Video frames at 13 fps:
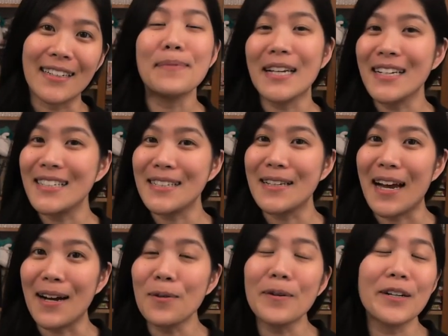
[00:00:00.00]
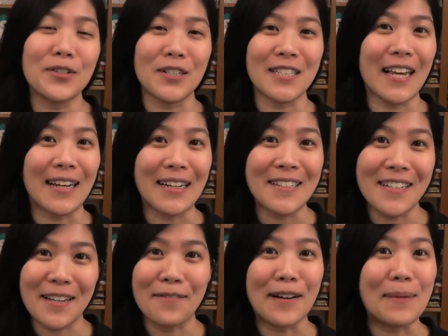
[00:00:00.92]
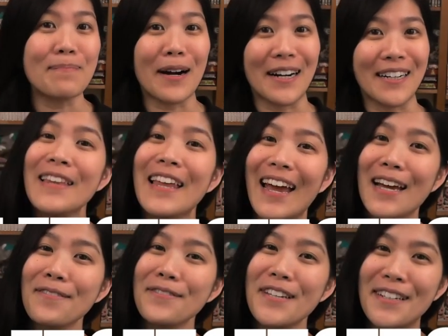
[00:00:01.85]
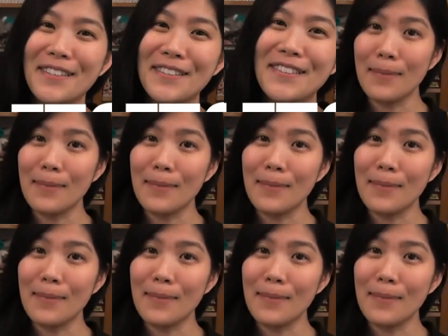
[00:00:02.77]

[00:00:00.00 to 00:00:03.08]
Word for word: because now we're just getting to the fun part, the halftone.